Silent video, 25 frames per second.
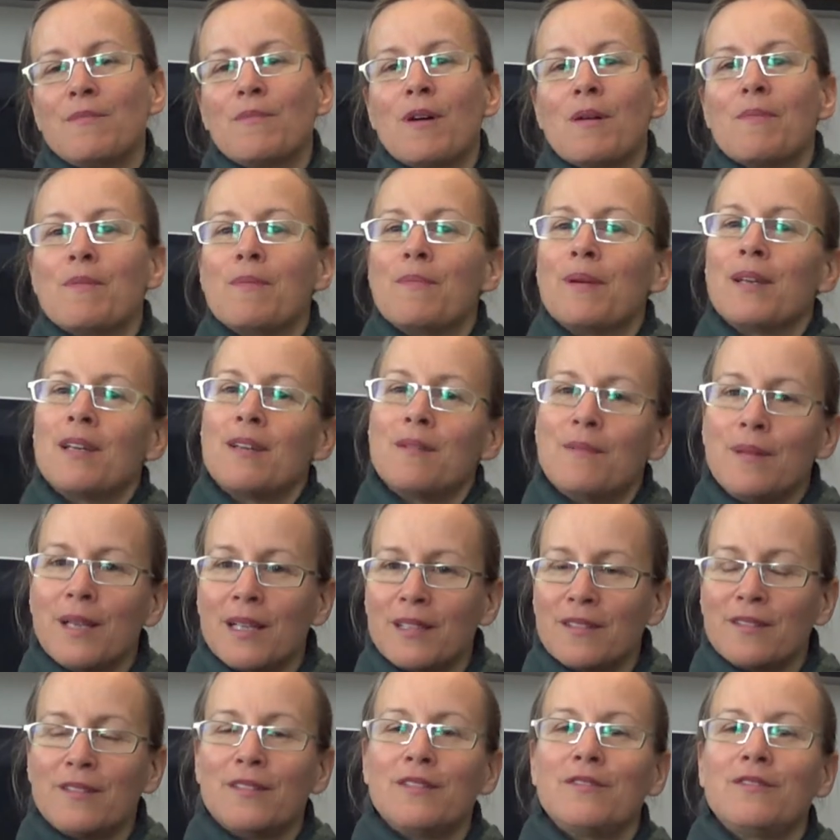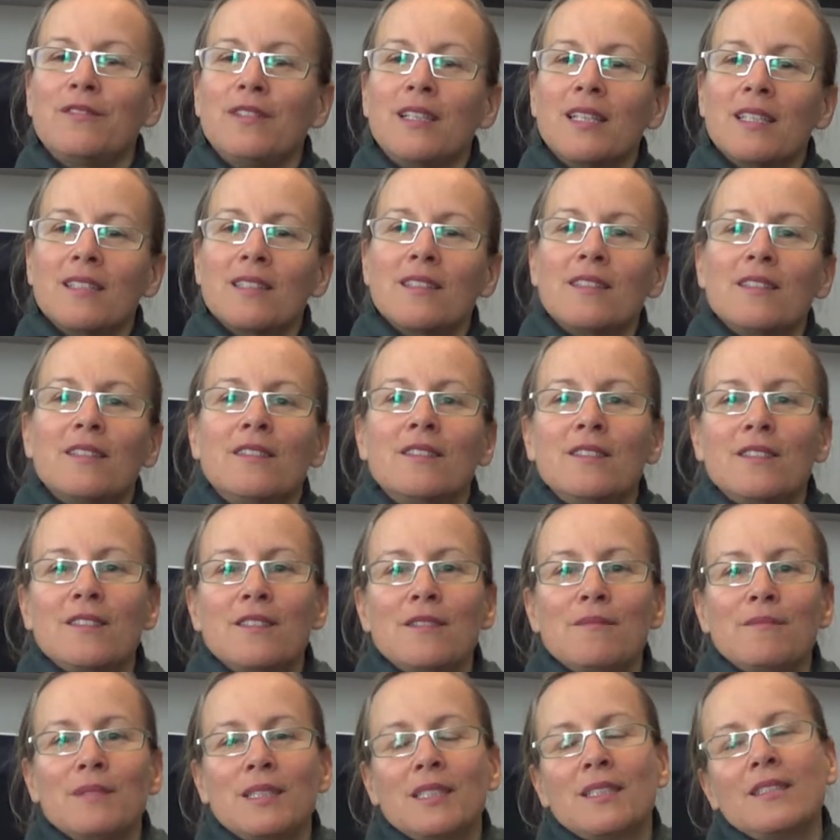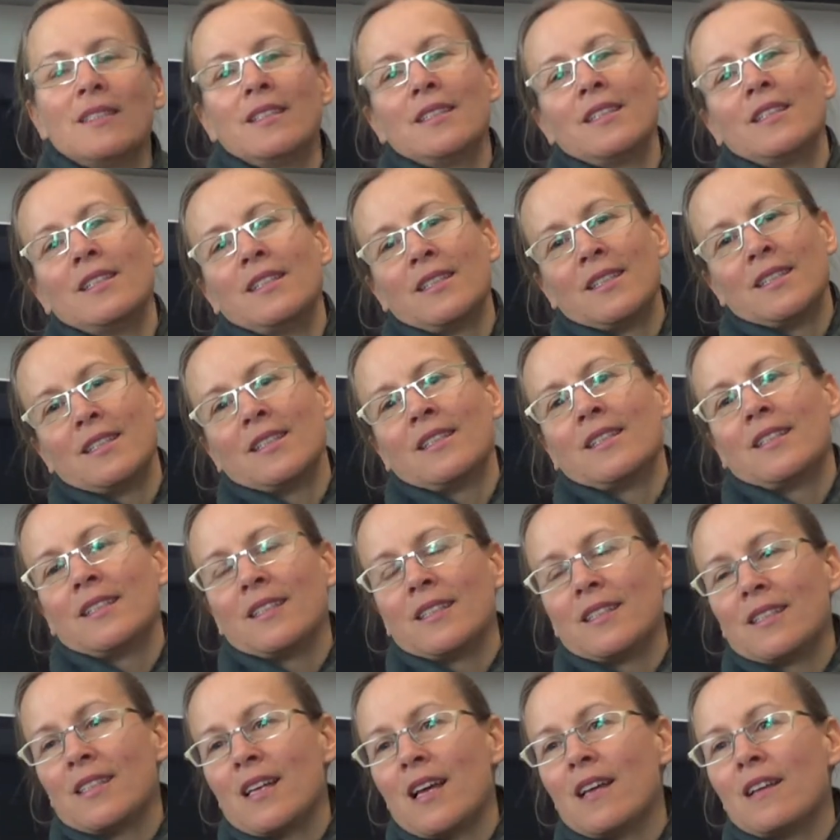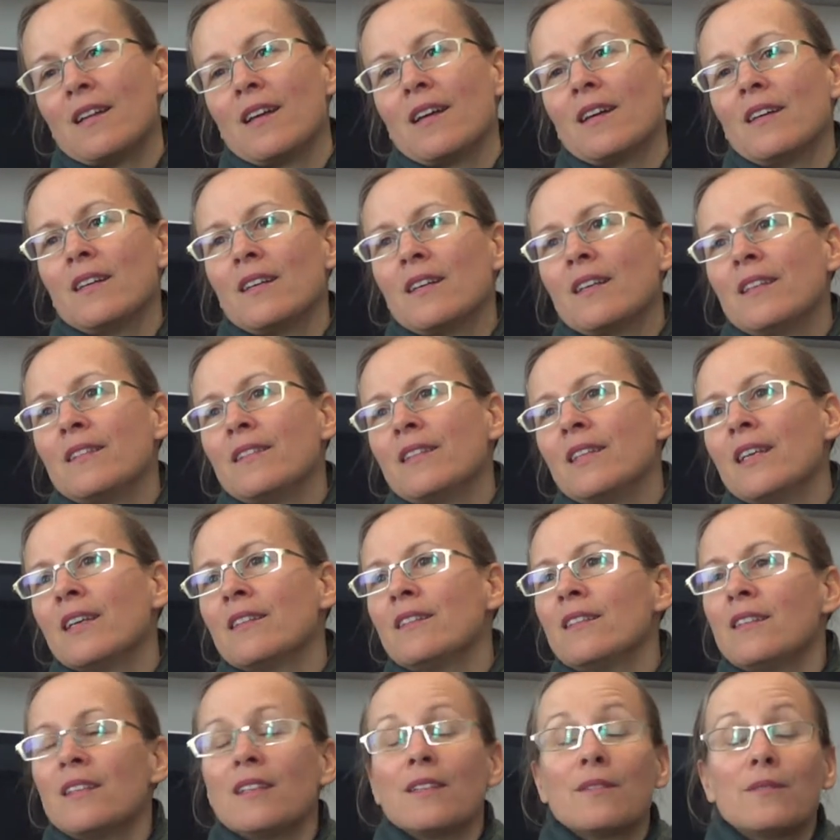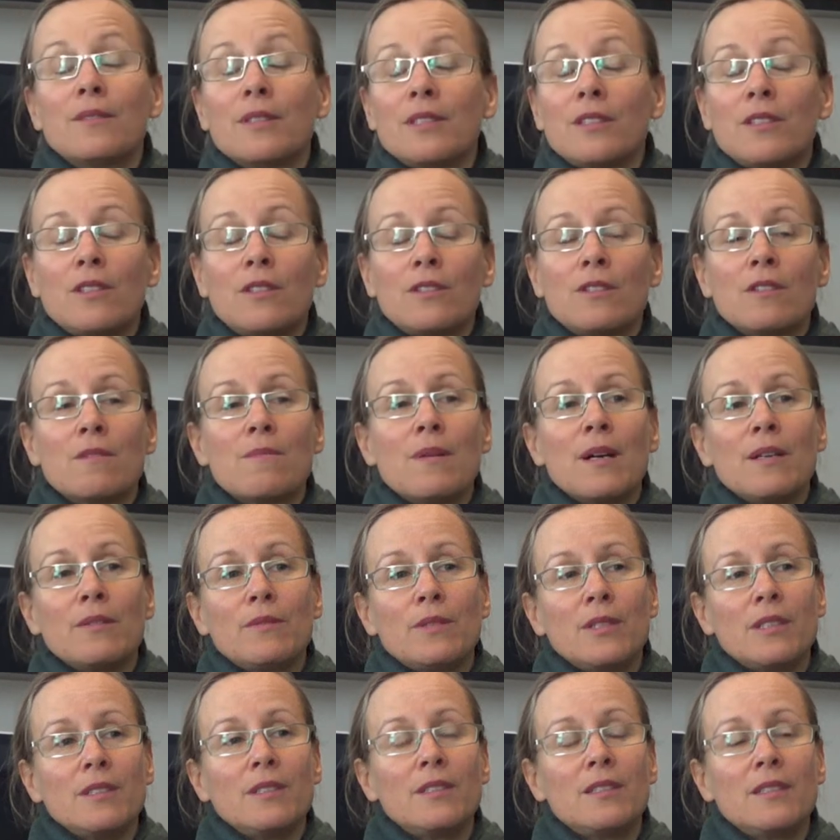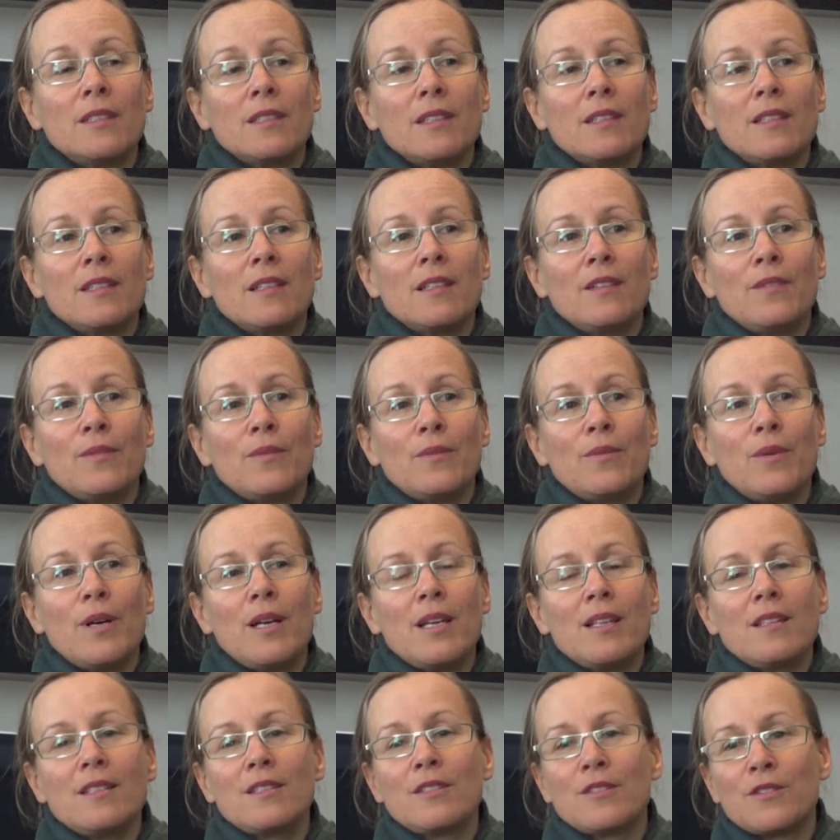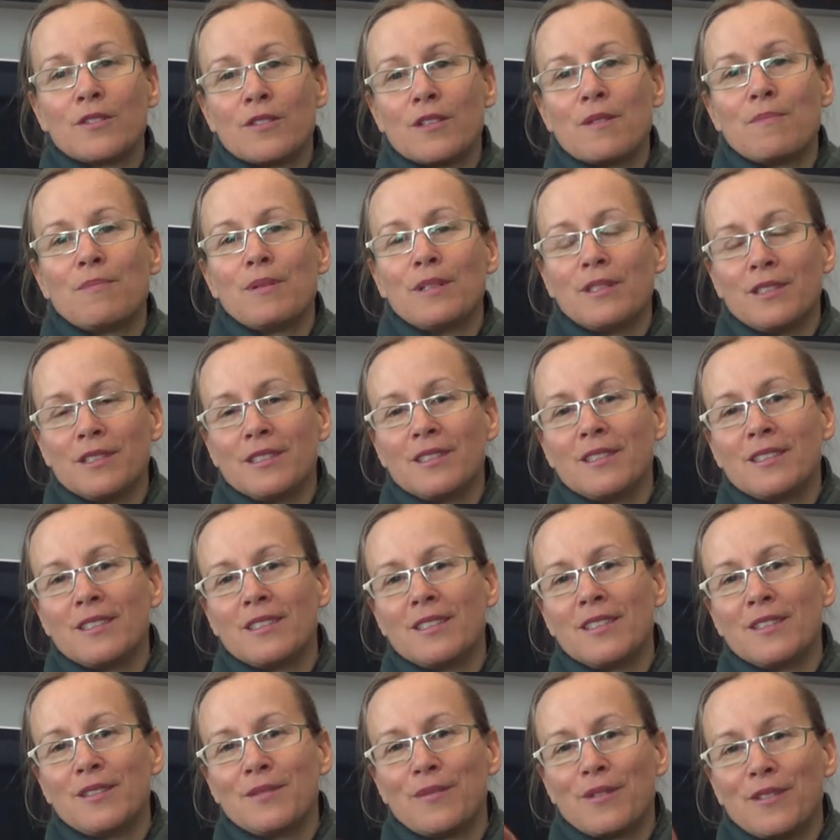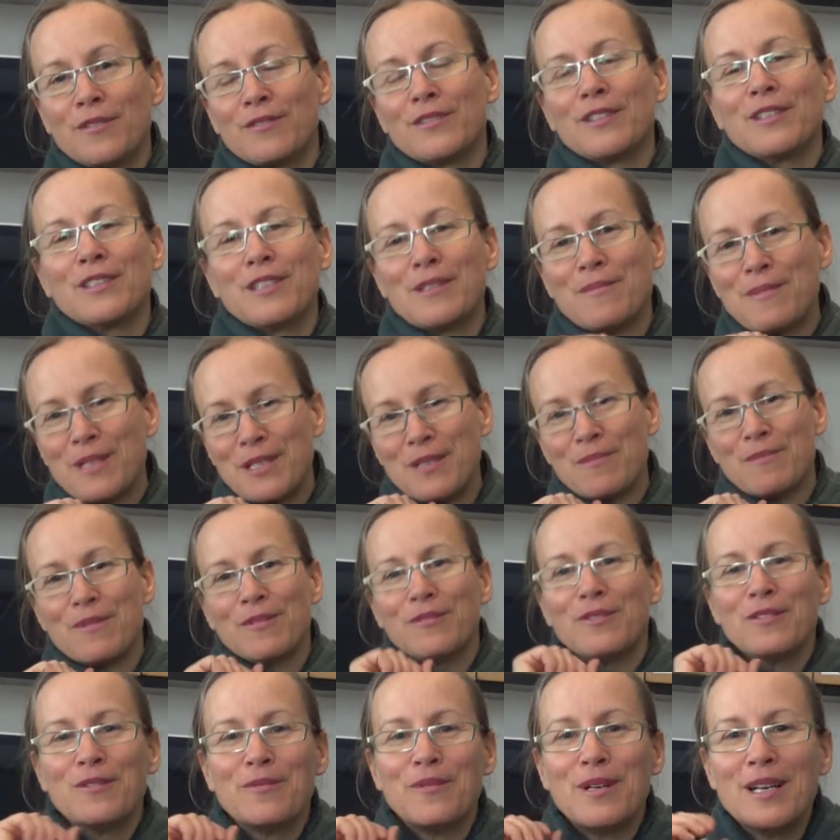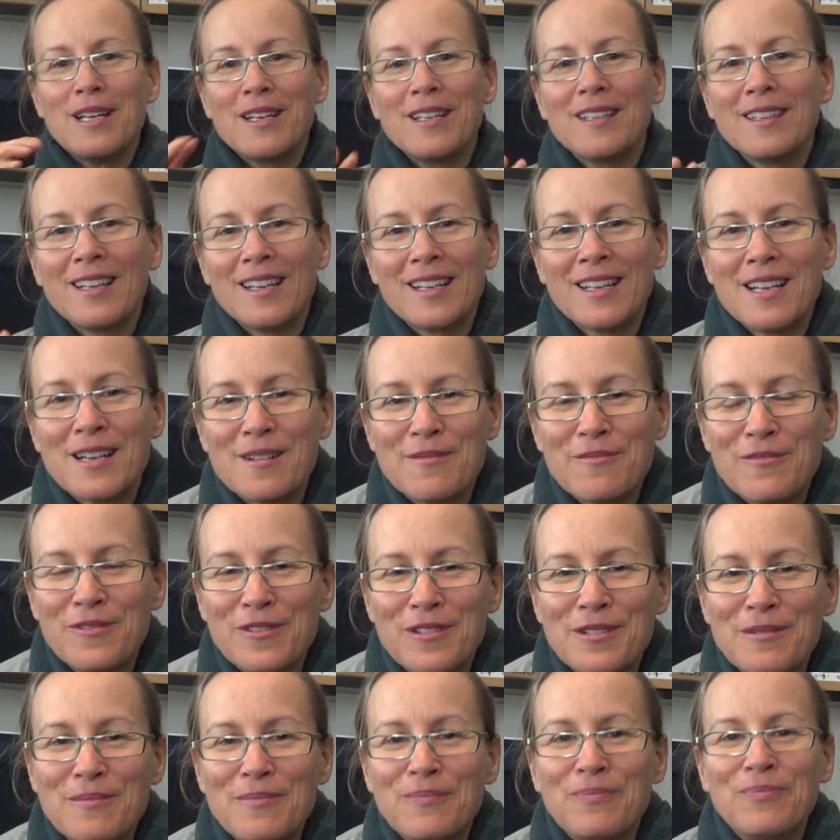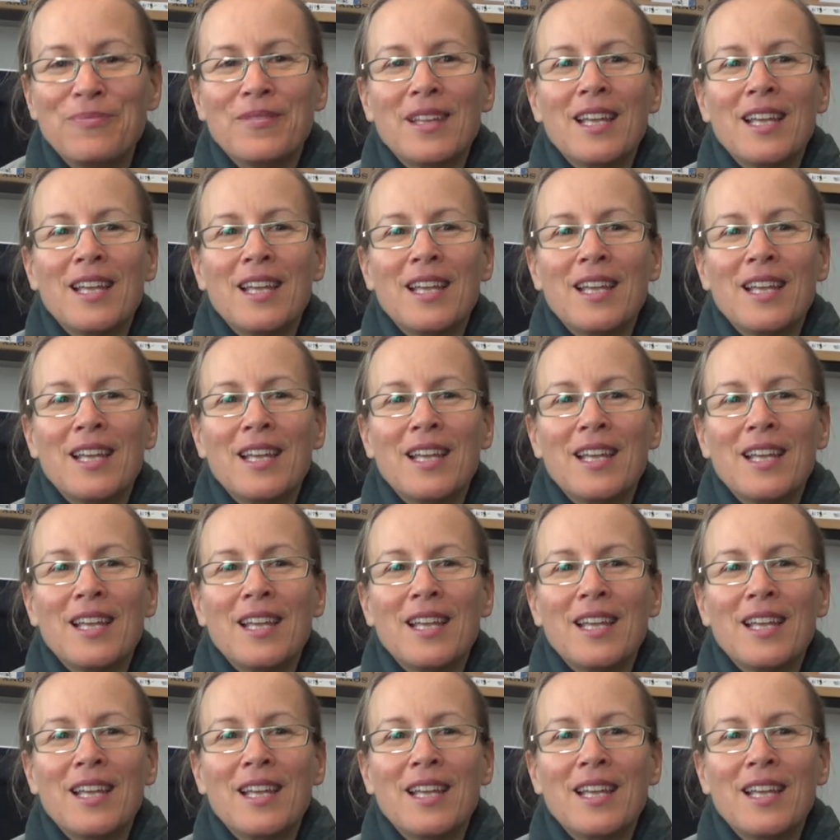it might be better to be able to reflect at home. And the other thing I wanted to talk about was where the story pods, this is what I forgot to mention before, where did they come from?